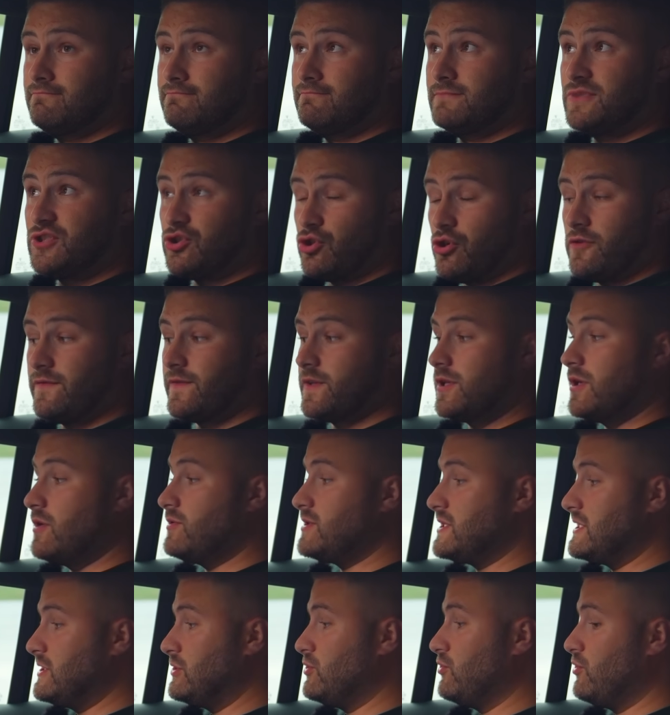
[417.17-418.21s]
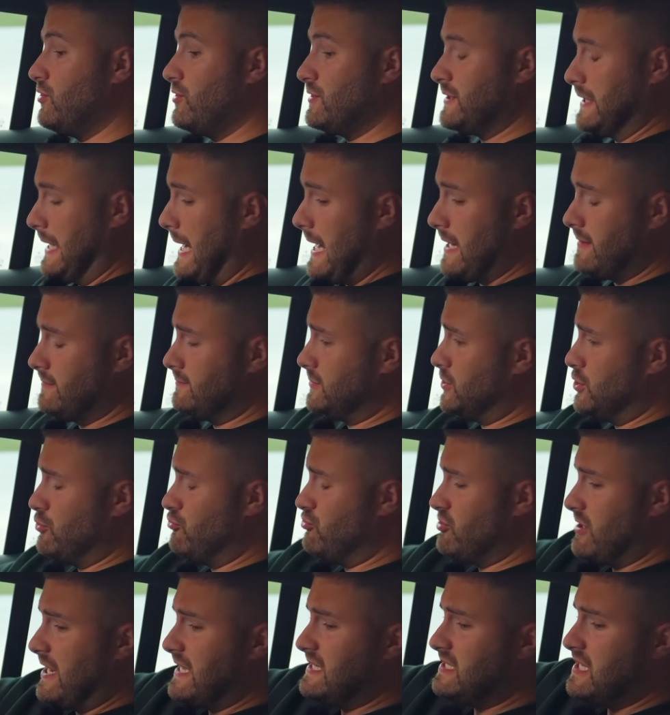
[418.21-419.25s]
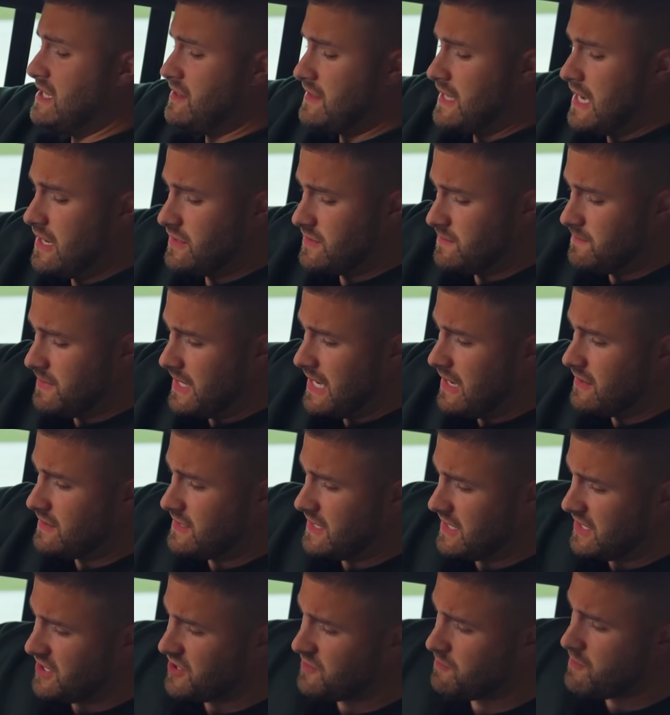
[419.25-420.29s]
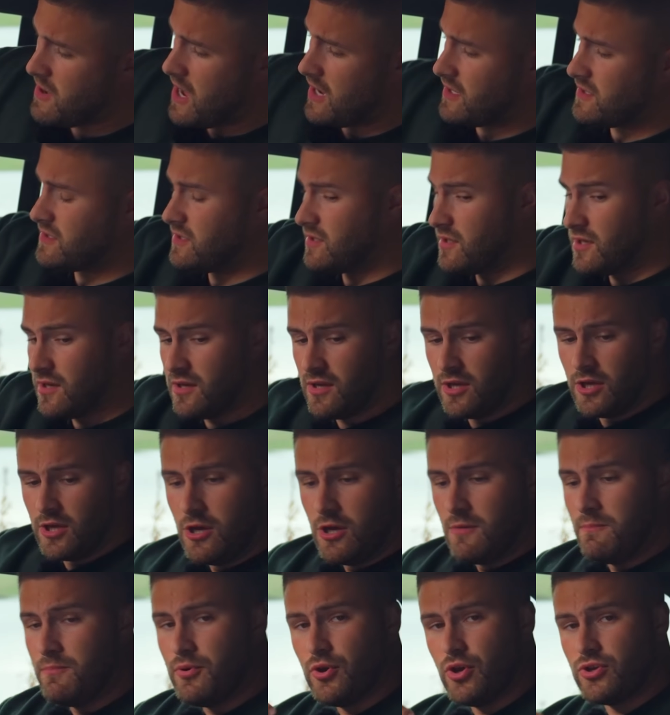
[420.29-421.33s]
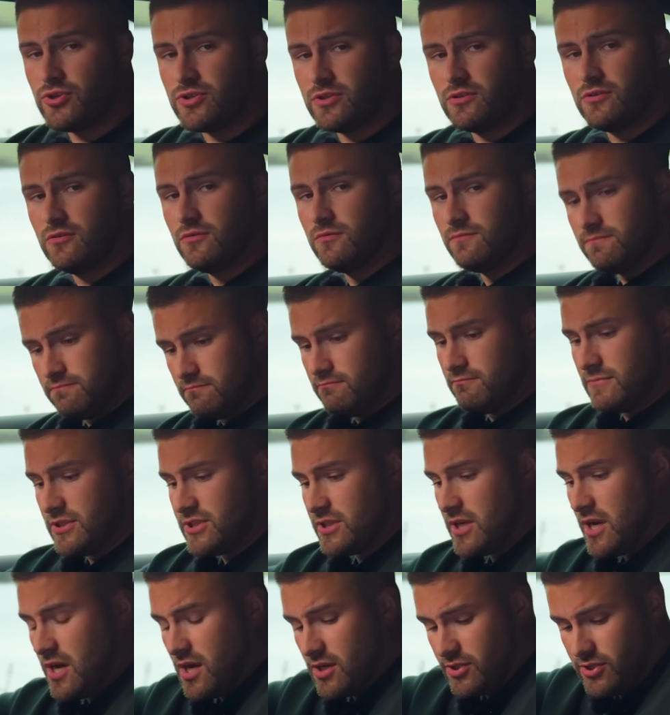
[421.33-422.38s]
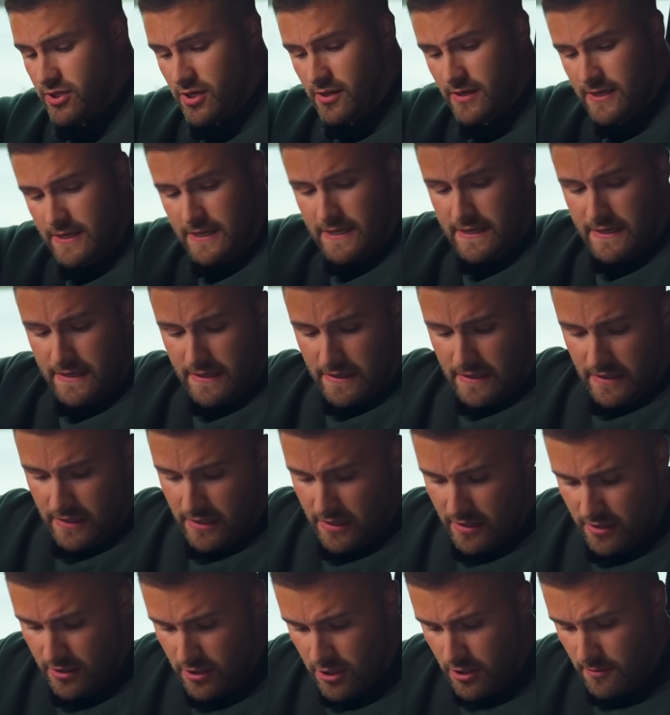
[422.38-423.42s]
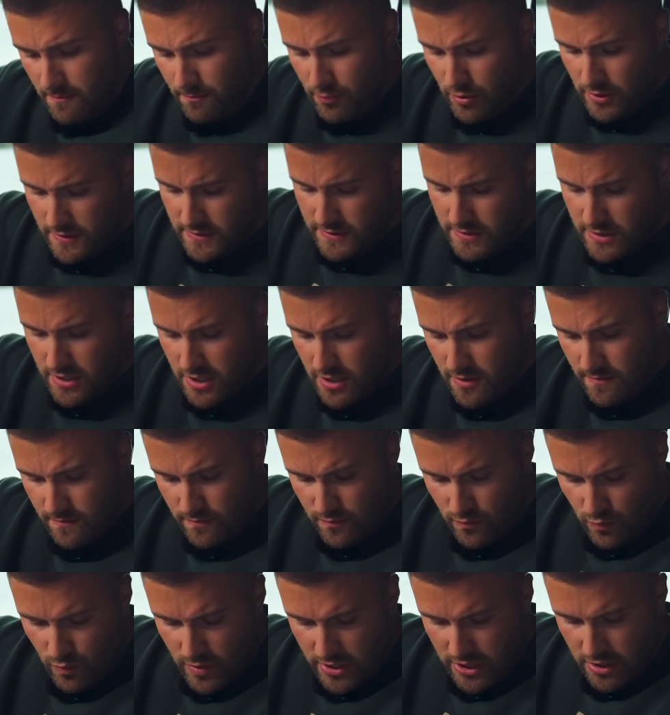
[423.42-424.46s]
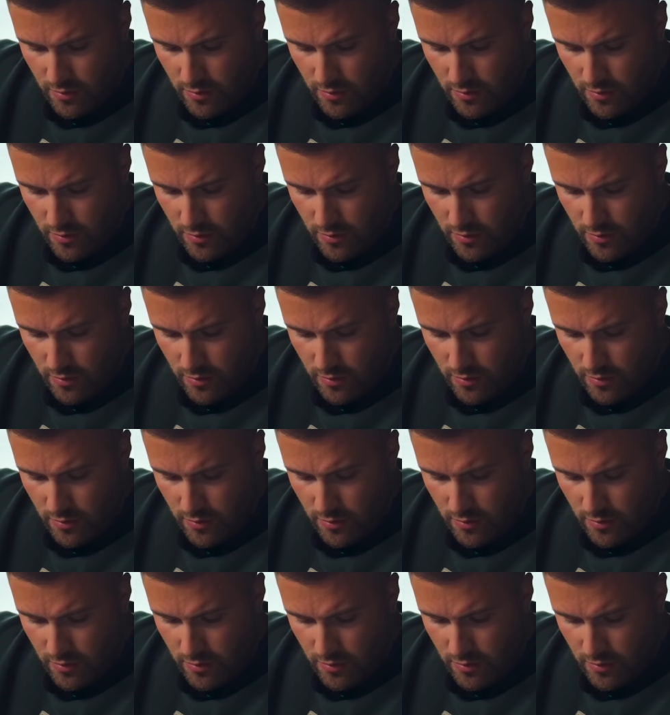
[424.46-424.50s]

soft closing doors. Again, £218,000. I'd expect a personal massager in here. But when